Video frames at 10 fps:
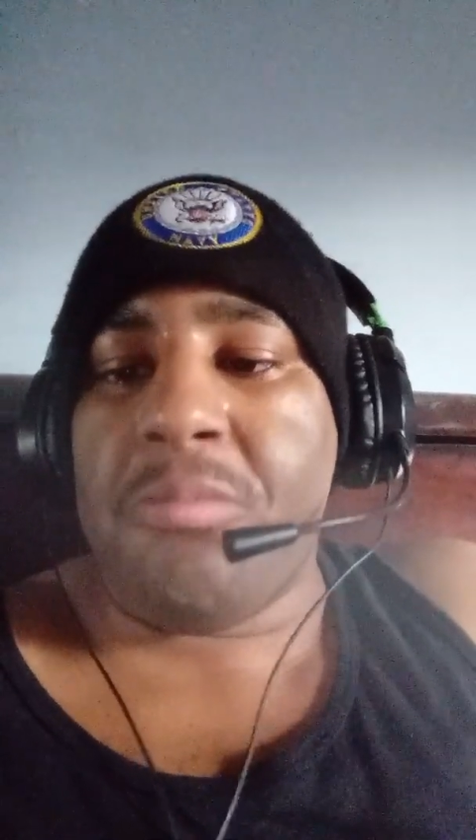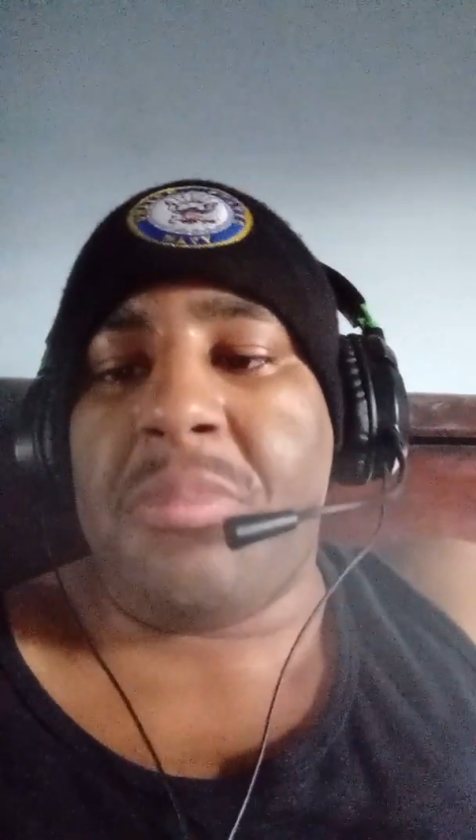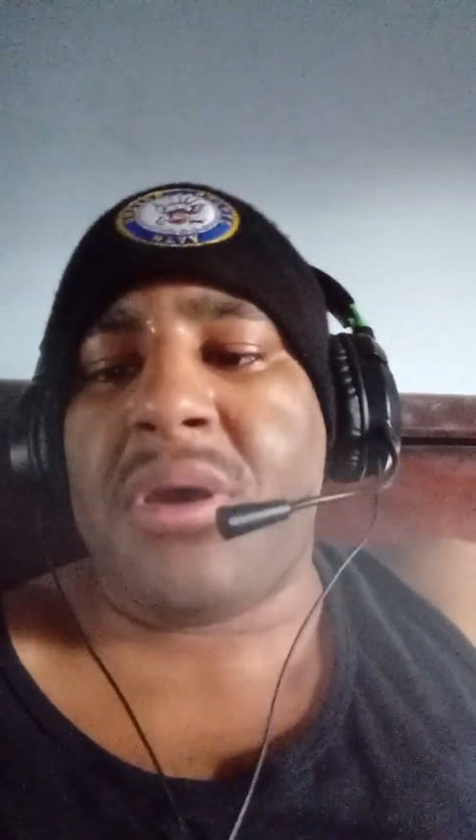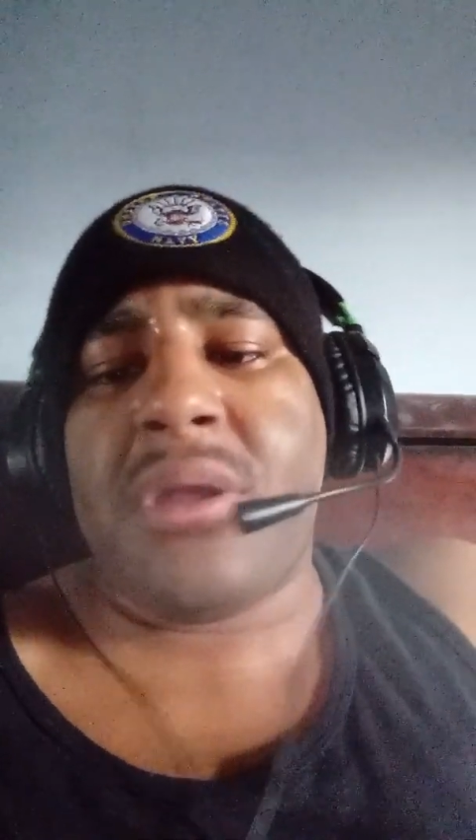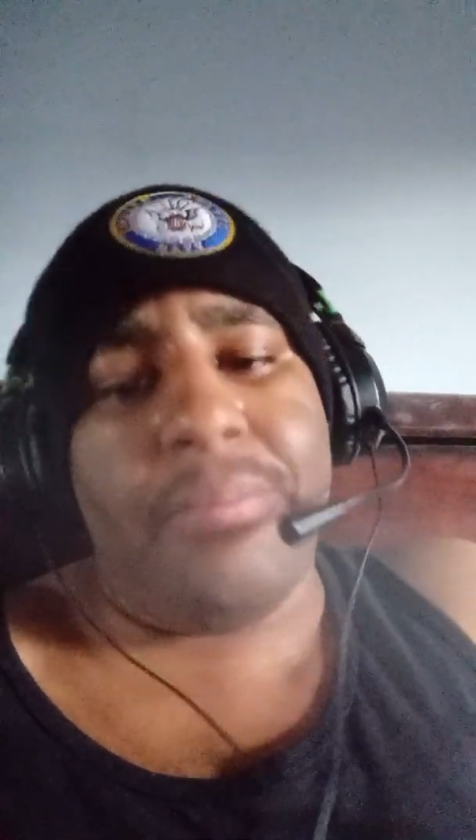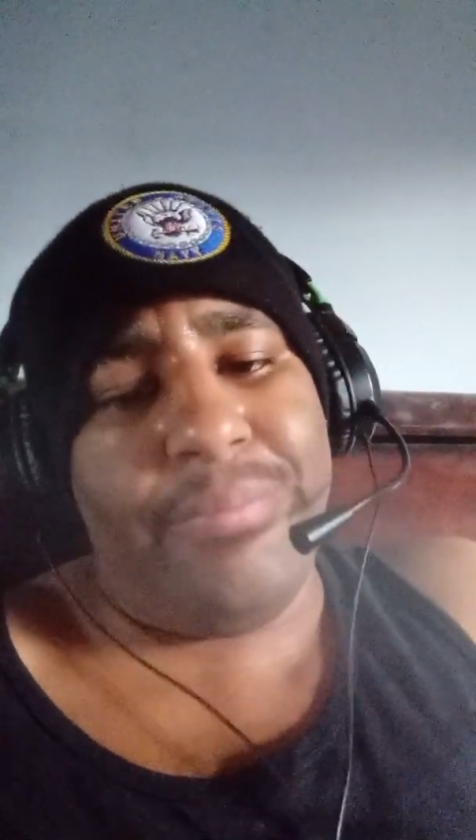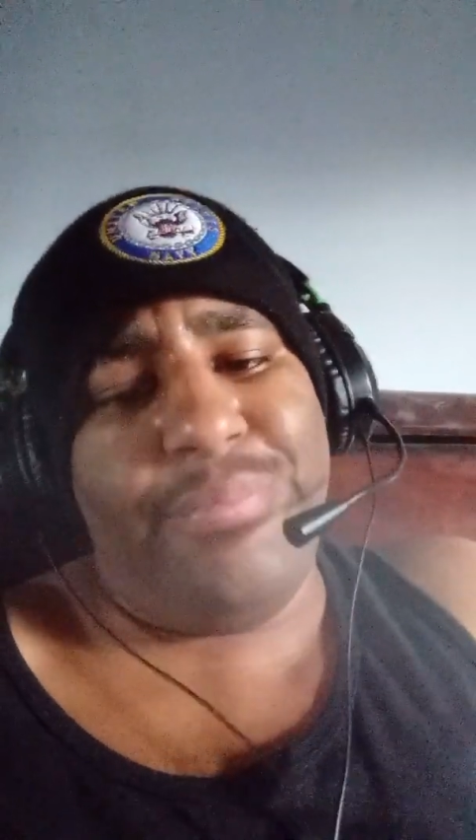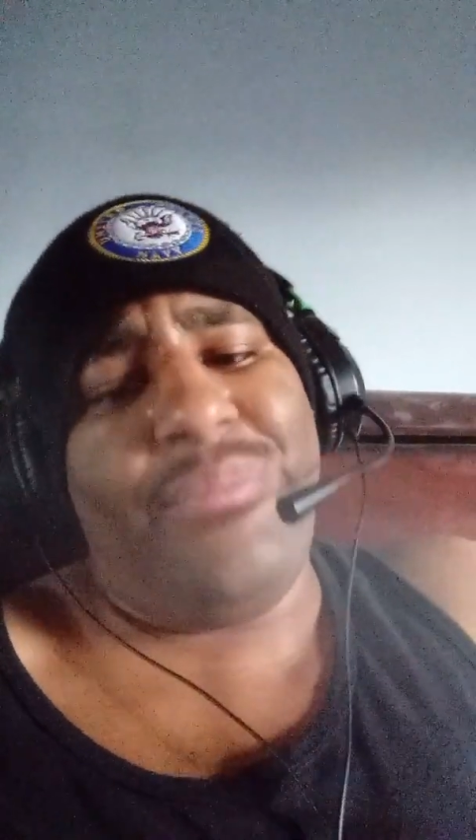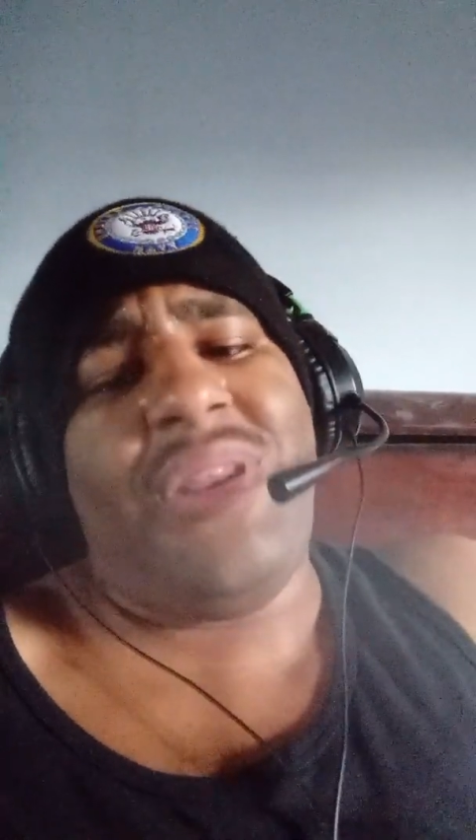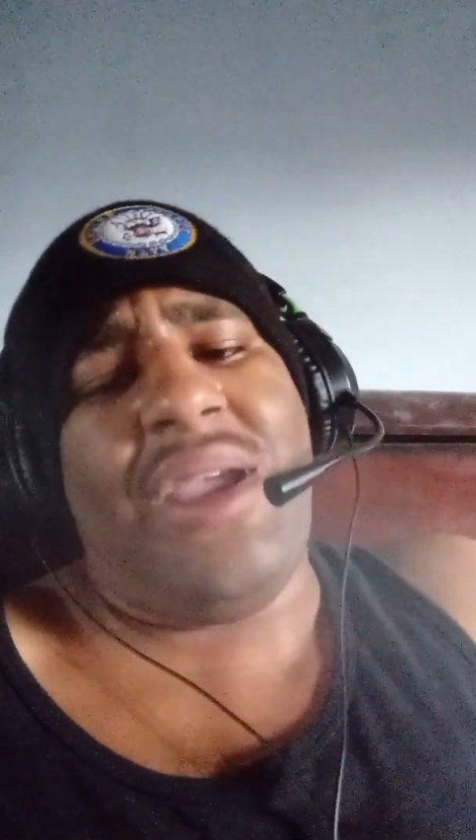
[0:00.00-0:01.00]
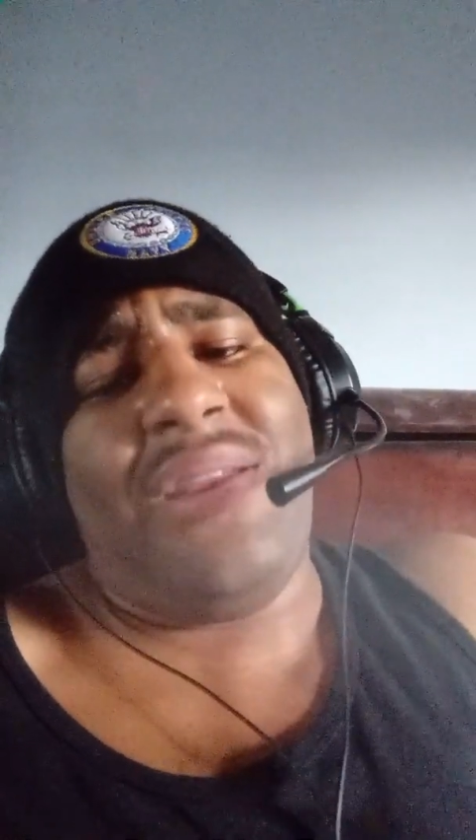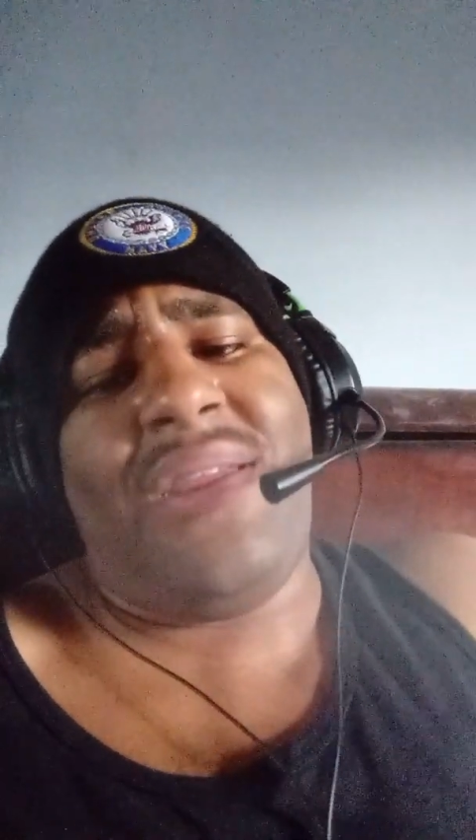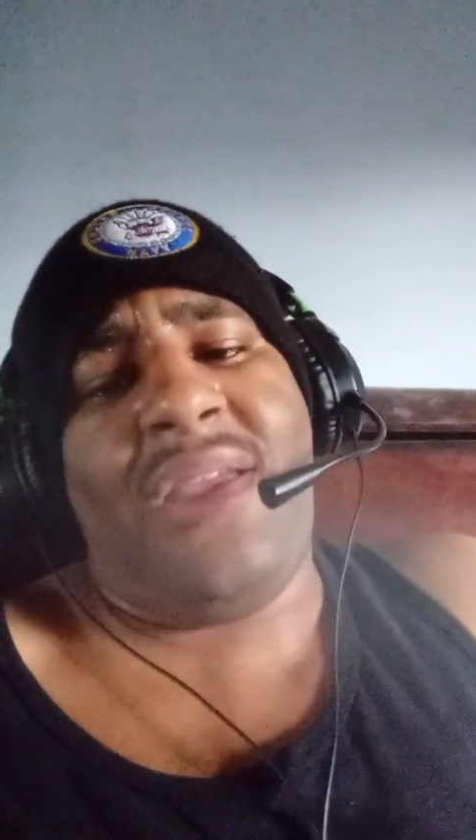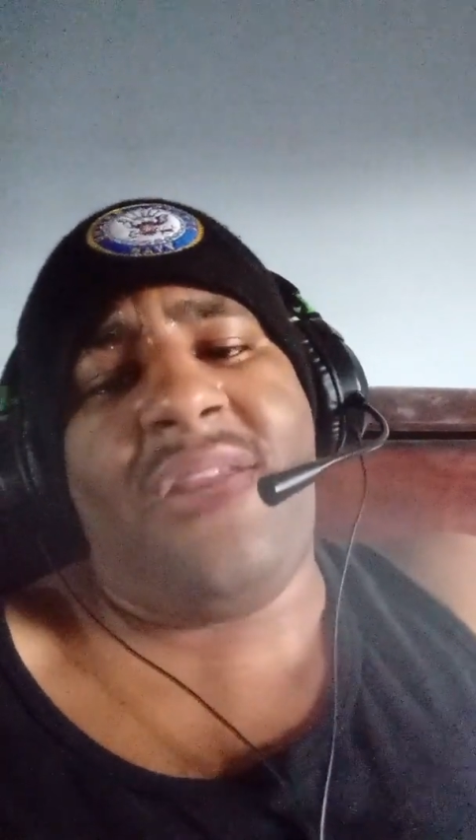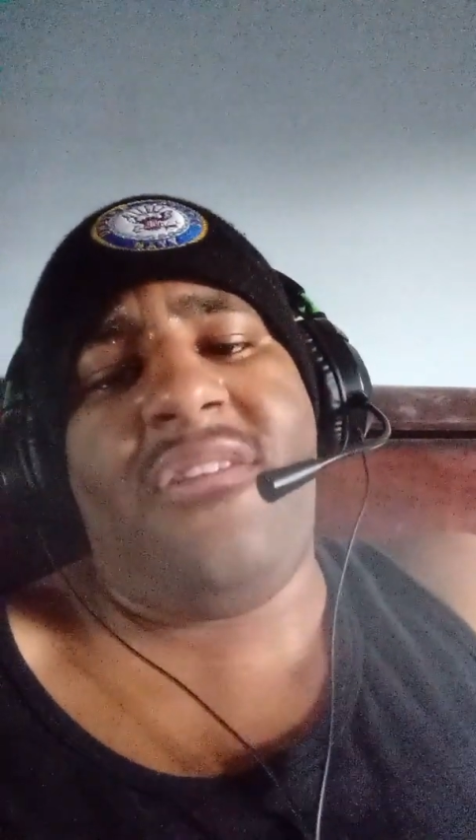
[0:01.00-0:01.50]
but they
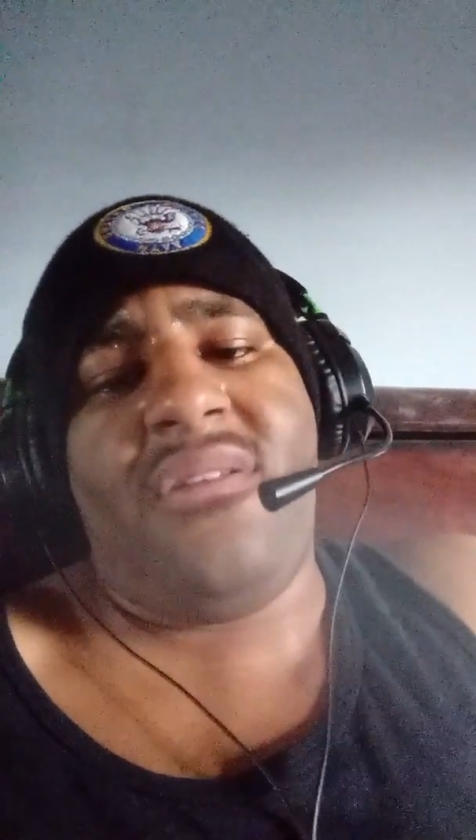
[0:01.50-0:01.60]
need